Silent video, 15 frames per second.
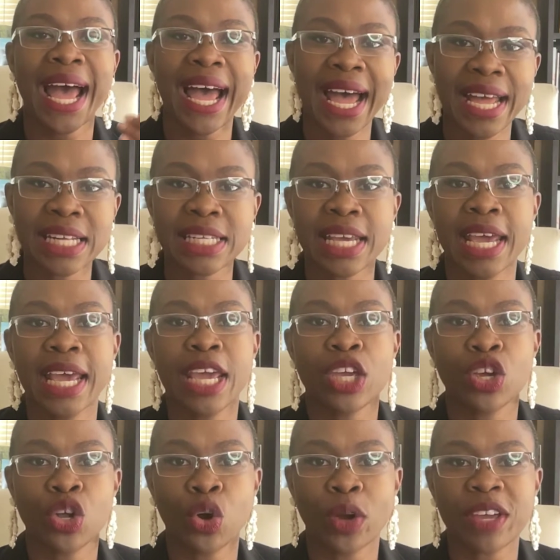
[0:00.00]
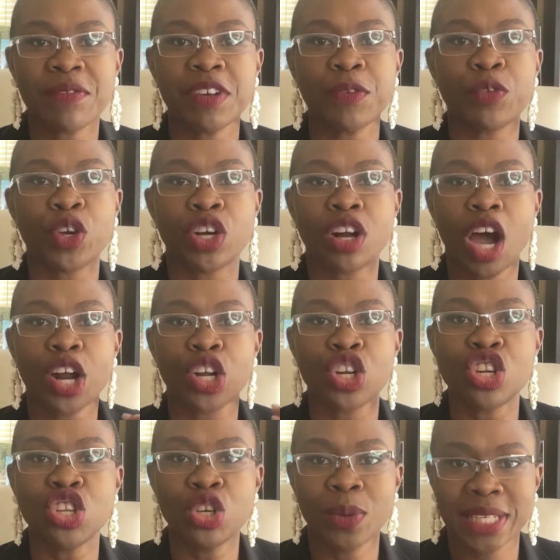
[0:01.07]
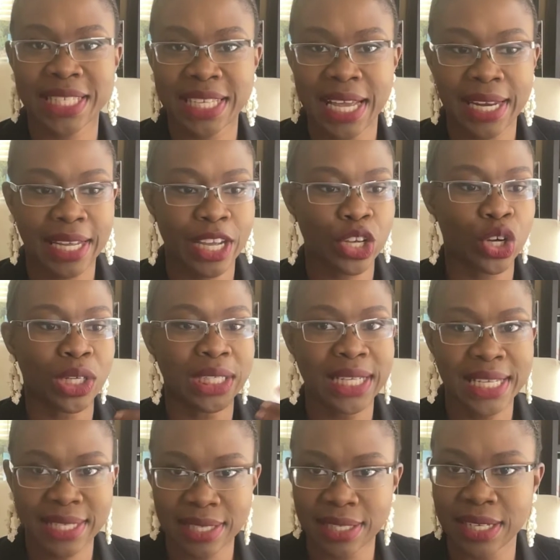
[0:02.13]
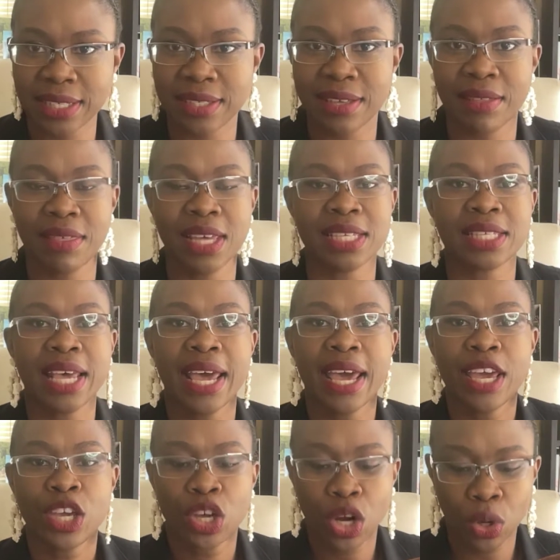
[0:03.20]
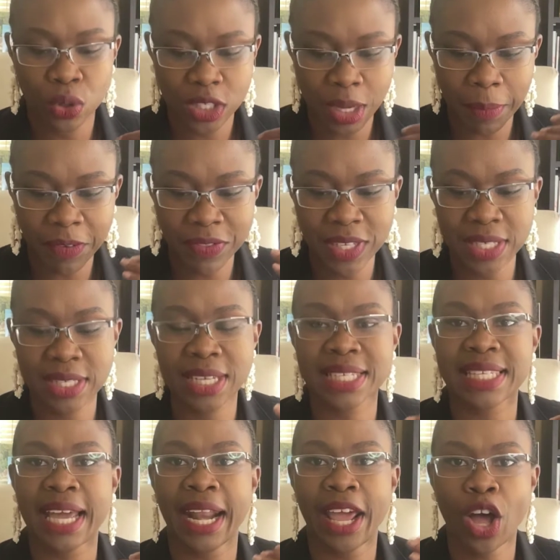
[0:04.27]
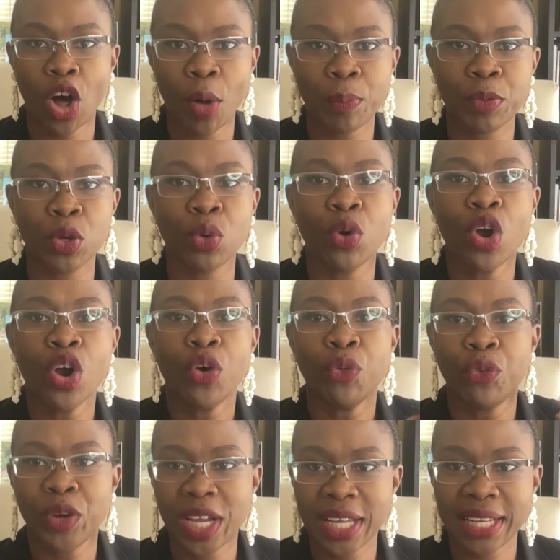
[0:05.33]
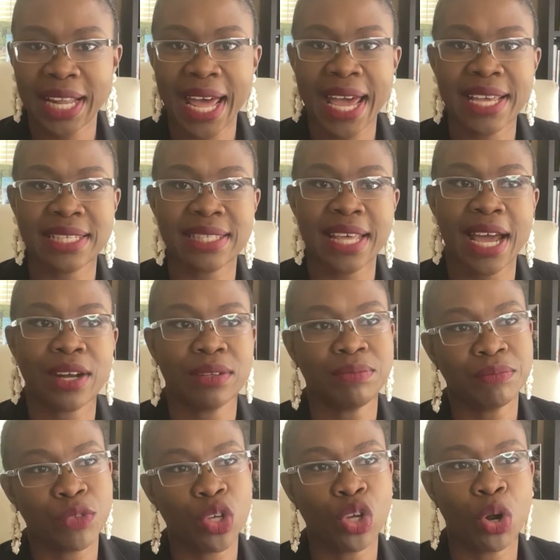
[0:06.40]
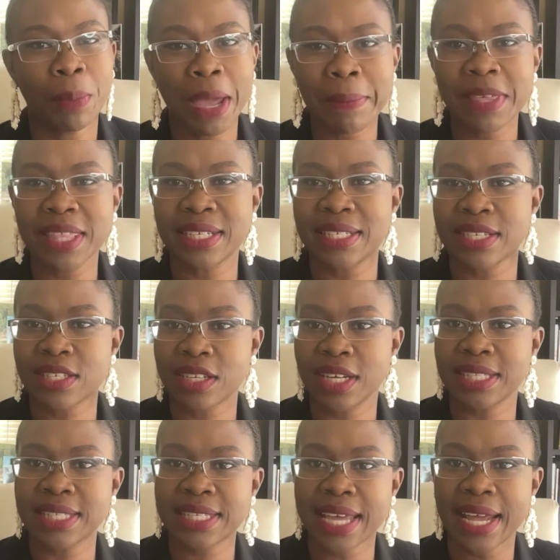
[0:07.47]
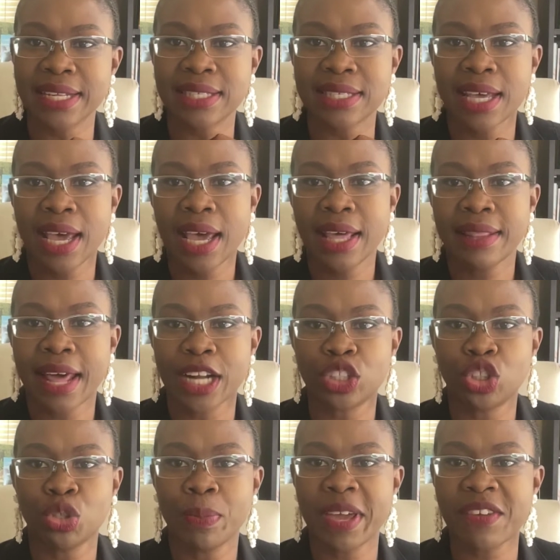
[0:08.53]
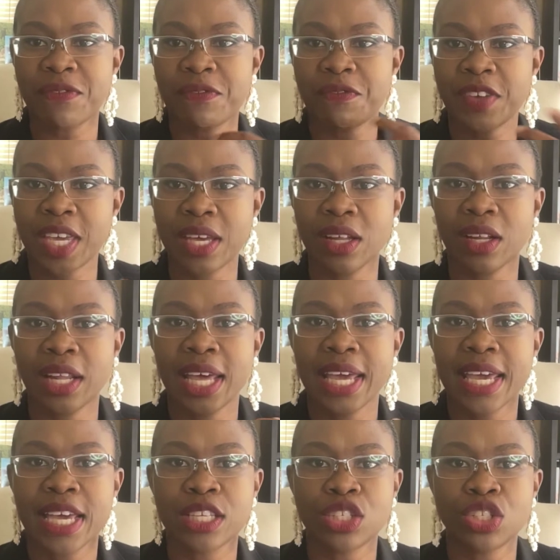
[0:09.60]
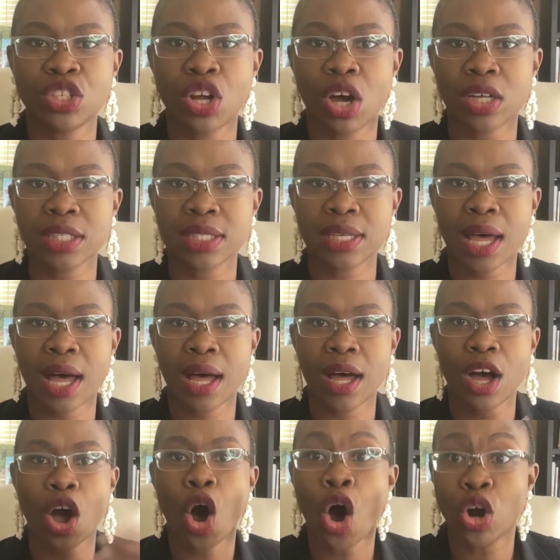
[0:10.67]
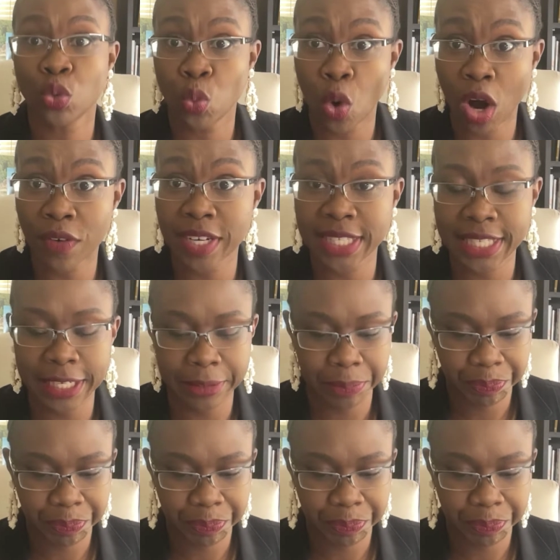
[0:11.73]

And, even if you're not a new attending and you're listening to this, some of these things can help you realize that, maybe the discontent that you may feel is not unwarranted.